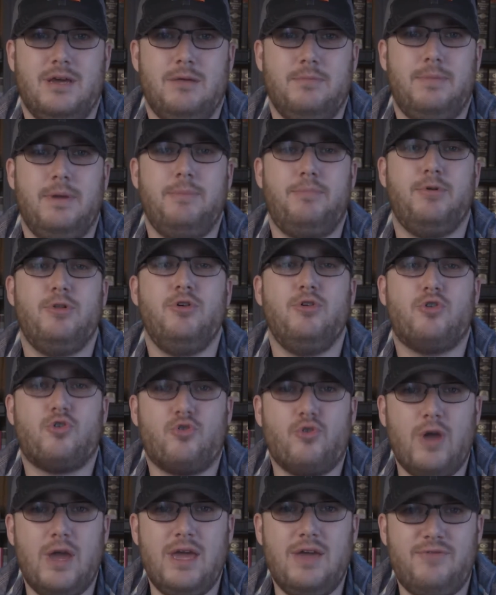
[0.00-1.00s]
People who
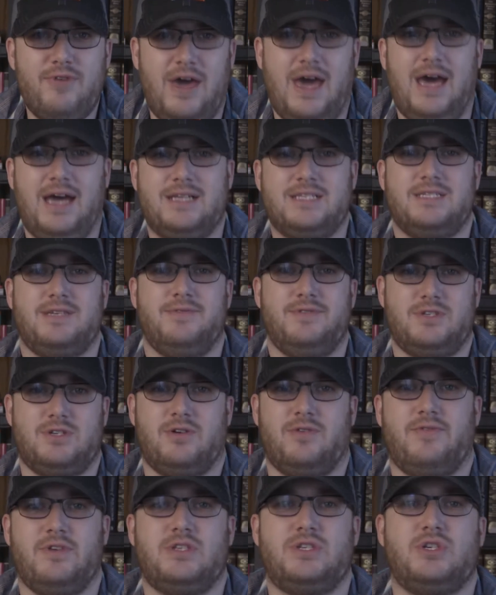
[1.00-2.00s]
crave acts of
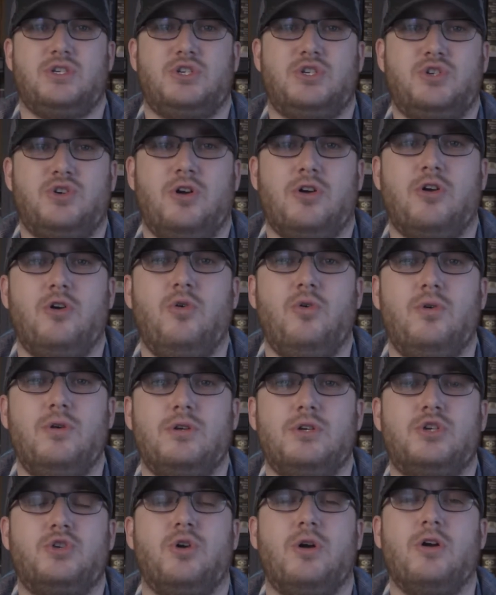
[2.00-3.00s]
service struggle
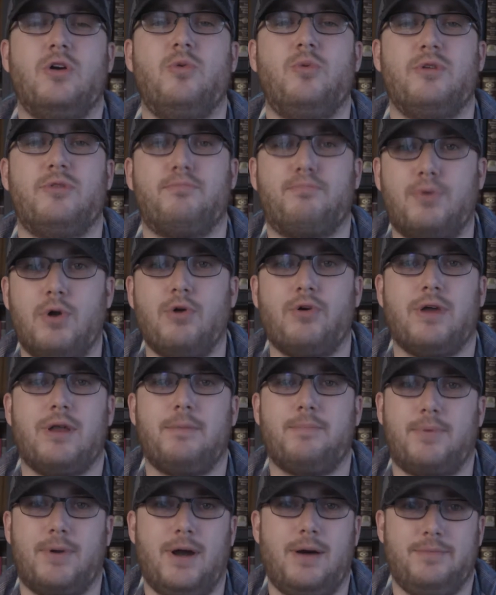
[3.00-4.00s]
with
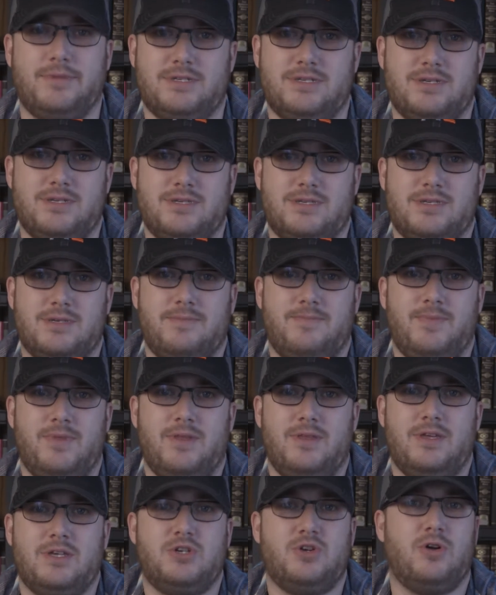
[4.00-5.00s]
broken promises,
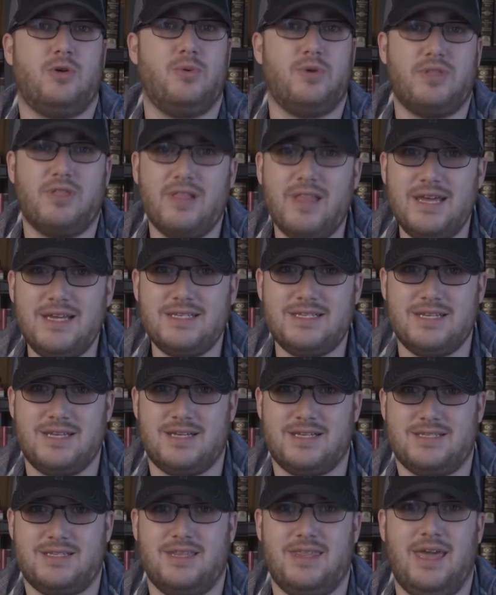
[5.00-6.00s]
struggle with
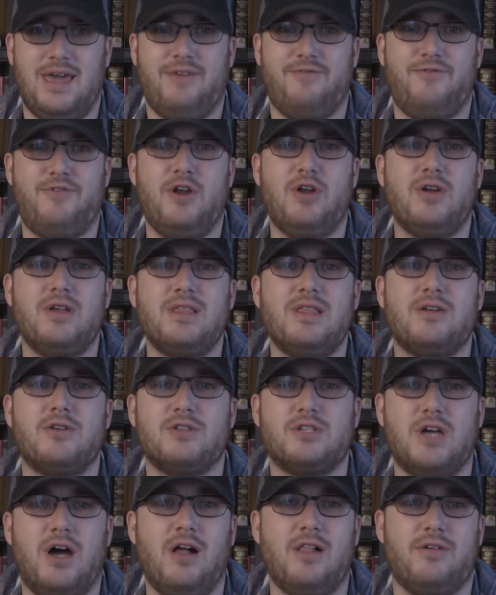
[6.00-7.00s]
laziness, and they have very
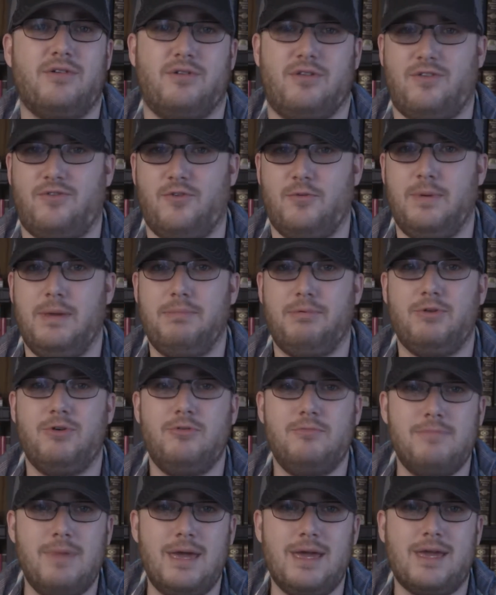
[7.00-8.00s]
little tolerance for people
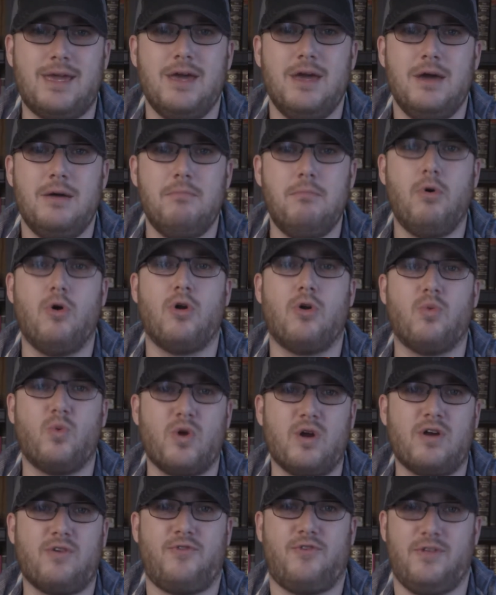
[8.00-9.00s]
who make more
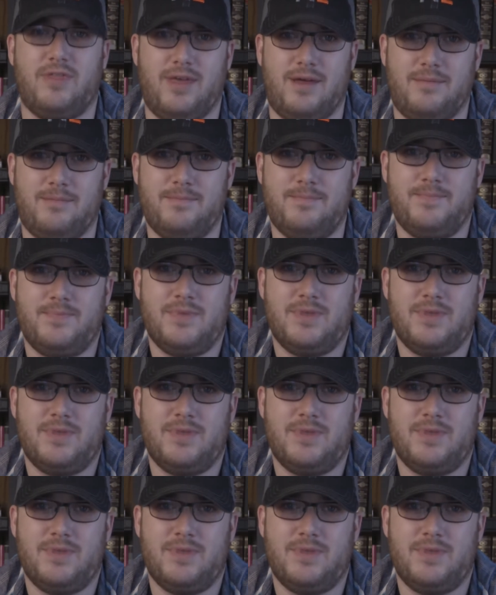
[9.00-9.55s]
work for them.